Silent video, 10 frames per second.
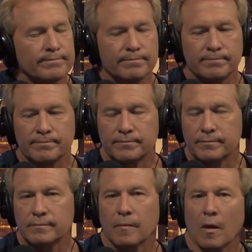Mm.
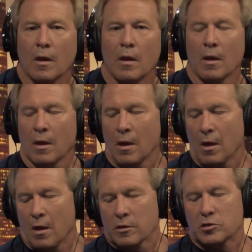
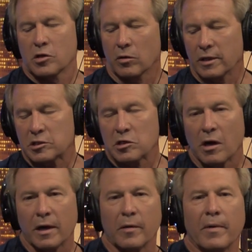So let's
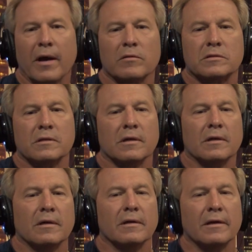talk about
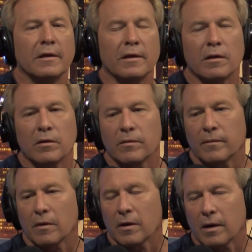uh, you know.
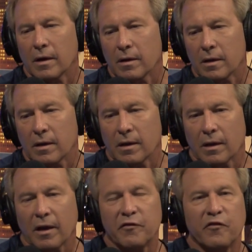
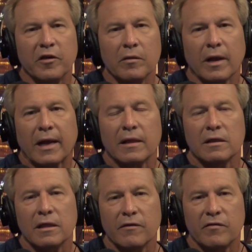I feel like I
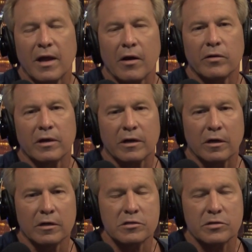live now in a
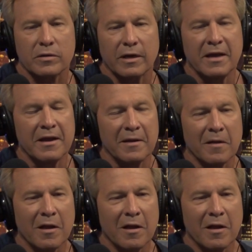country